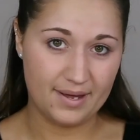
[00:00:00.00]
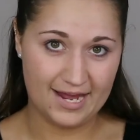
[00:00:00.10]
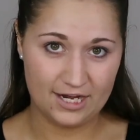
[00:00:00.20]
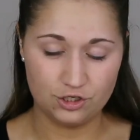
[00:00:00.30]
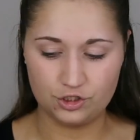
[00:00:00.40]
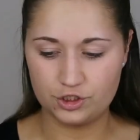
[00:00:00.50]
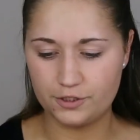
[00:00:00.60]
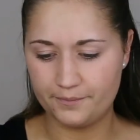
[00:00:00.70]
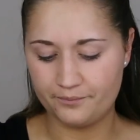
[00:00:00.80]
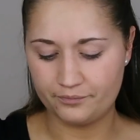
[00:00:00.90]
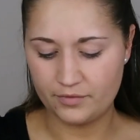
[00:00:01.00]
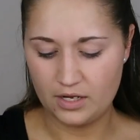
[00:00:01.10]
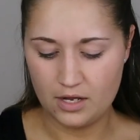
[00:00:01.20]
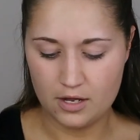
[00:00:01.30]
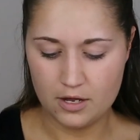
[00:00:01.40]
Beige.
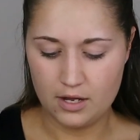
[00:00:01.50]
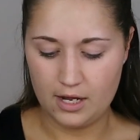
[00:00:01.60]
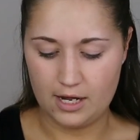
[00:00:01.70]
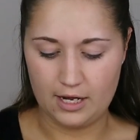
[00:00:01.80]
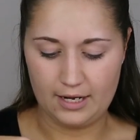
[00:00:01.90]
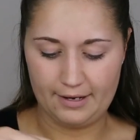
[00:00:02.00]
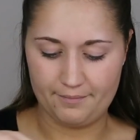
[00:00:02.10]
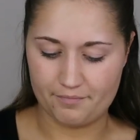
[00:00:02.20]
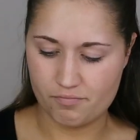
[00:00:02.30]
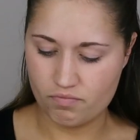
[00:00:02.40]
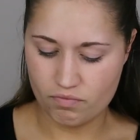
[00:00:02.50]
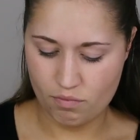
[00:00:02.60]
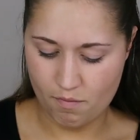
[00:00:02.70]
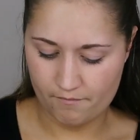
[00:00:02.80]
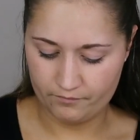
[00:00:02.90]
I
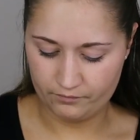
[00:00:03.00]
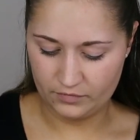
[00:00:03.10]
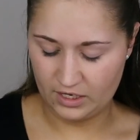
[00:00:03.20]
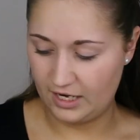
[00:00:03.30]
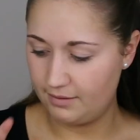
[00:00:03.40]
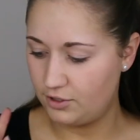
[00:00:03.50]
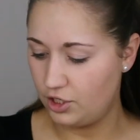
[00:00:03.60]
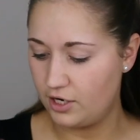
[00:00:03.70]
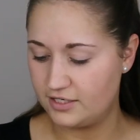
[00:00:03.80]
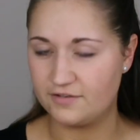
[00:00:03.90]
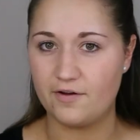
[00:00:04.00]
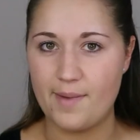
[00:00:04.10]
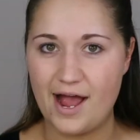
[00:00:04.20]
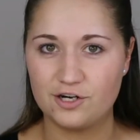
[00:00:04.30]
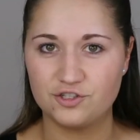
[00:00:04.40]
am curious if I'm
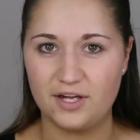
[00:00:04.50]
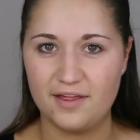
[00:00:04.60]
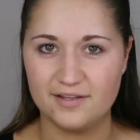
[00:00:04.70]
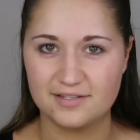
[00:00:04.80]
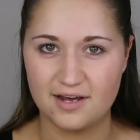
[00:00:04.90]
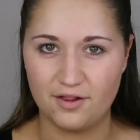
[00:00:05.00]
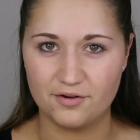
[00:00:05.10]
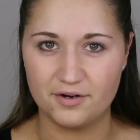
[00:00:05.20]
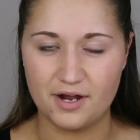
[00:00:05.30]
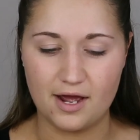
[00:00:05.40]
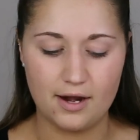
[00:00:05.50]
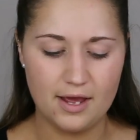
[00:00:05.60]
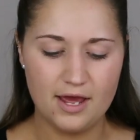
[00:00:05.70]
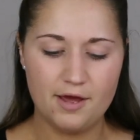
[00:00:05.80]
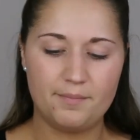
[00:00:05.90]
actually this color or not,
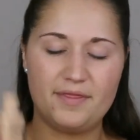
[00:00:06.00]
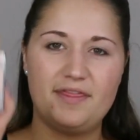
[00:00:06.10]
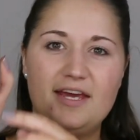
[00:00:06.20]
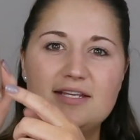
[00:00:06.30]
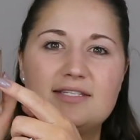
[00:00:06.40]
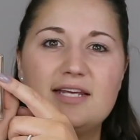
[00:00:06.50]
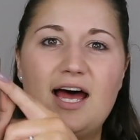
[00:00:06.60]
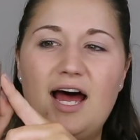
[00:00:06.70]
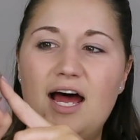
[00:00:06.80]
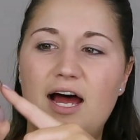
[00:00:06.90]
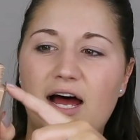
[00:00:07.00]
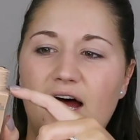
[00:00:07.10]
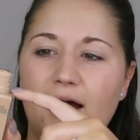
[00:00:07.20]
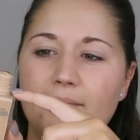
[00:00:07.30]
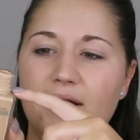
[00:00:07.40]
but this,
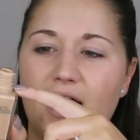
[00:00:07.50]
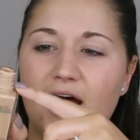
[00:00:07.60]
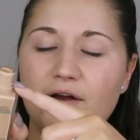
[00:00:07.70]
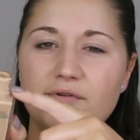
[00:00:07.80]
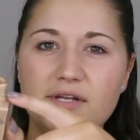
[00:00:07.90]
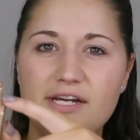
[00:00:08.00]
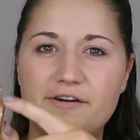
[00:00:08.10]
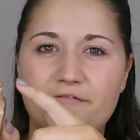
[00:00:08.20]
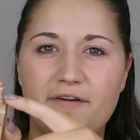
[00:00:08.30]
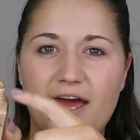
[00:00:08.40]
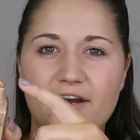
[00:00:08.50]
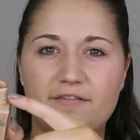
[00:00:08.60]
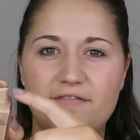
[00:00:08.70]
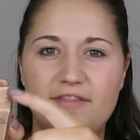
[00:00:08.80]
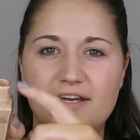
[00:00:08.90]
I'm not really a fan
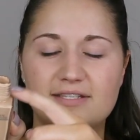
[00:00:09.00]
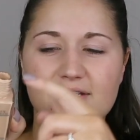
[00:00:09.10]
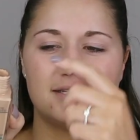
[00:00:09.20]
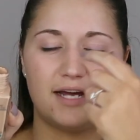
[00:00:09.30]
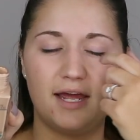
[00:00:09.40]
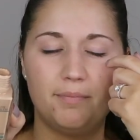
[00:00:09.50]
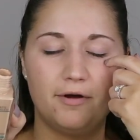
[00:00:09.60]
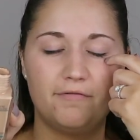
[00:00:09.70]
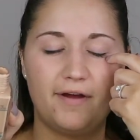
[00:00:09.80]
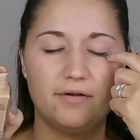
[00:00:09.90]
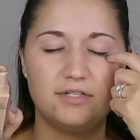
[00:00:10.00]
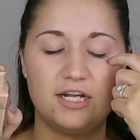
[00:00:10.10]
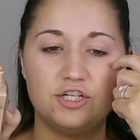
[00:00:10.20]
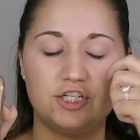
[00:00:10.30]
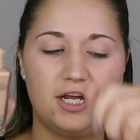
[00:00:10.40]
of this type of
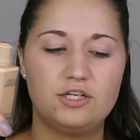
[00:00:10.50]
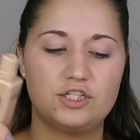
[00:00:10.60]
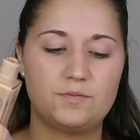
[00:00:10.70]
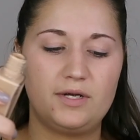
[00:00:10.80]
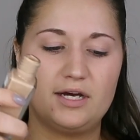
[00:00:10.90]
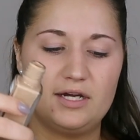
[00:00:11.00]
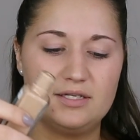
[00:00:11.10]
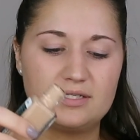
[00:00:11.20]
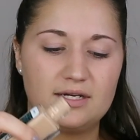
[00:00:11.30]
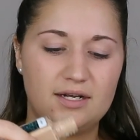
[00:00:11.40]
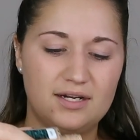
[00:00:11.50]
foundation just because